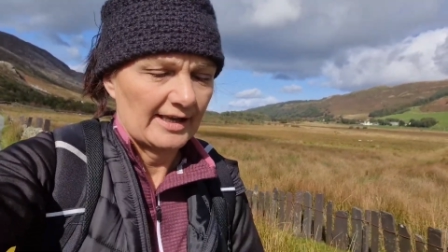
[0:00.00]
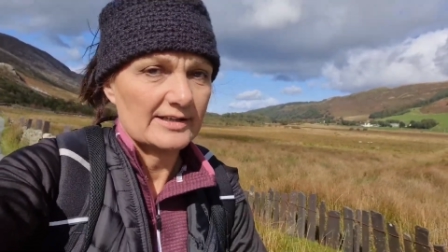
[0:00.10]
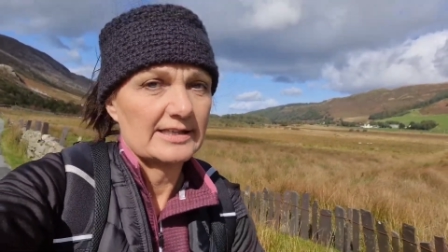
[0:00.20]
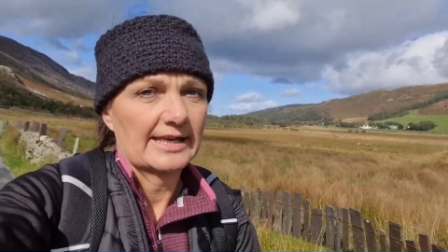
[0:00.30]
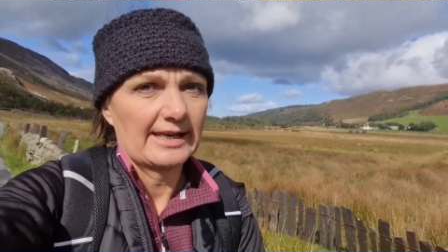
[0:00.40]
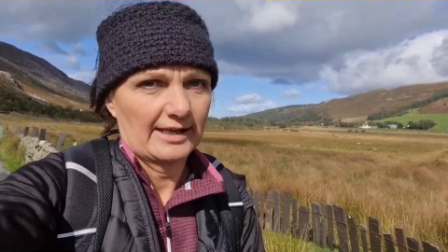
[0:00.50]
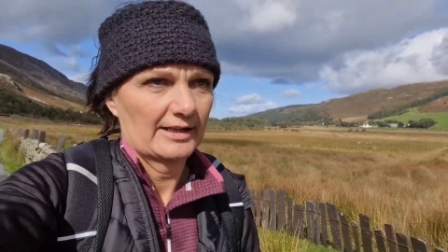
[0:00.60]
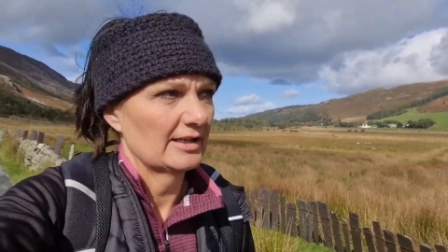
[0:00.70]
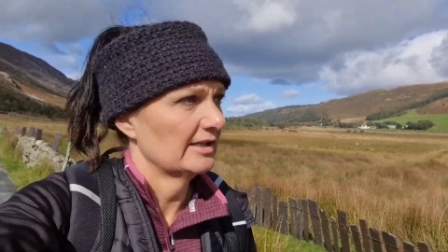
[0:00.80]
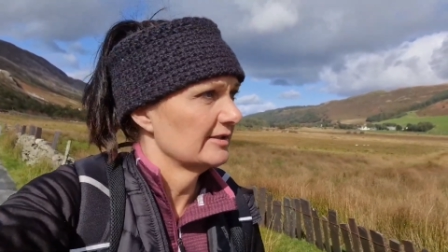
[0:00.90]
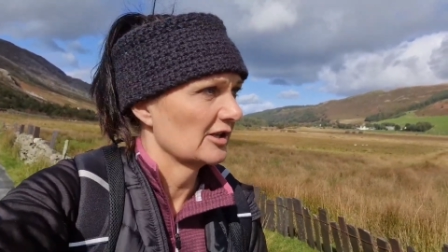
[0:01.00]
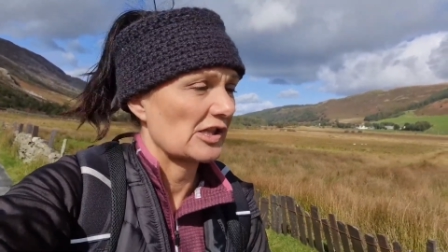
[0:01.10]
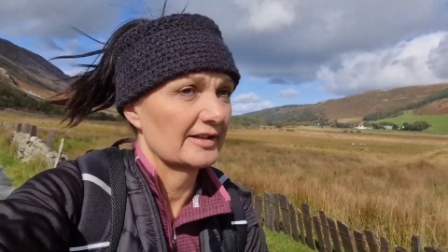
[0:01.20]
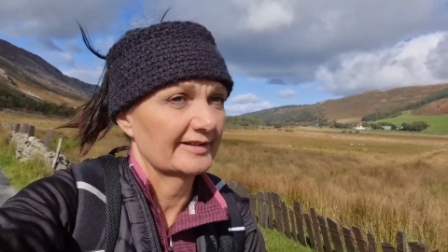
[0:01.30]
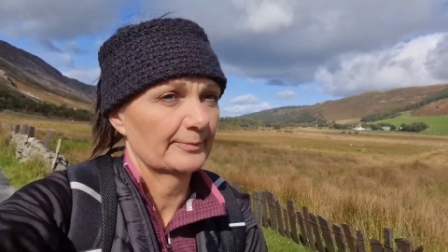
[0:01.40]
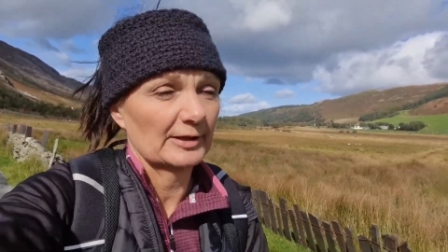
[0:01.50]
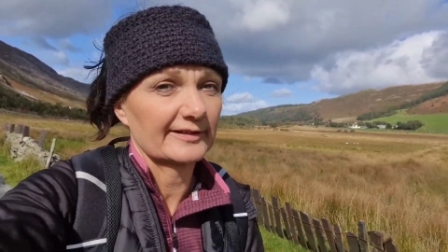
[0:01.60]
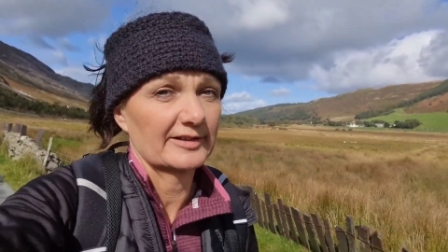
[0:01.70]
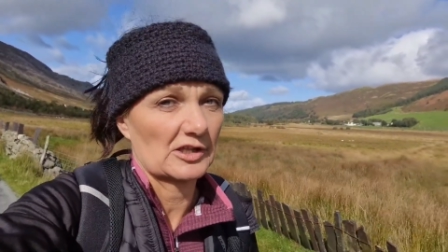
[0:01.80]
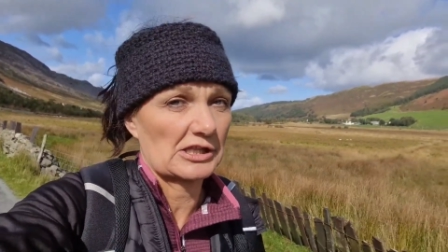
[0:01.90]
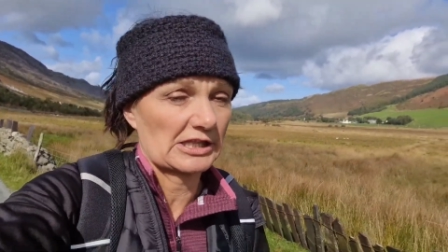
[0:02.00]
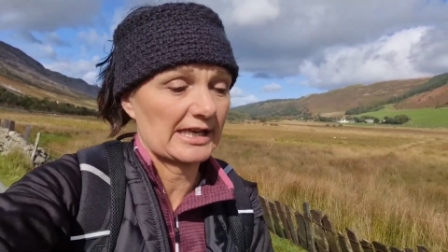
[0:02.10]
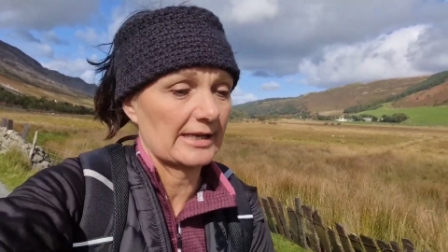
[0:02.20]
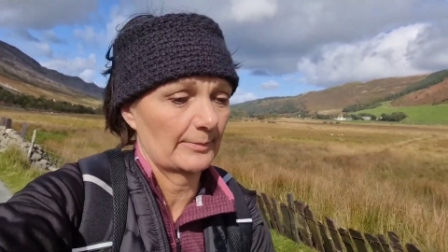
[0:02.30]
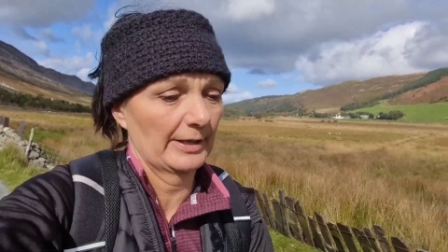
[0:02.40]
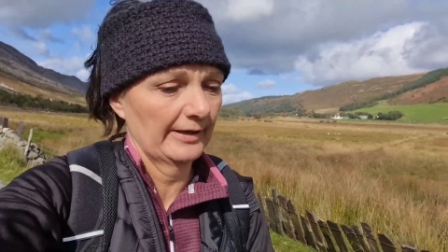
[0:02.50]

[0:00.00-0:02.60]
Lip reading: until she spots a sheep,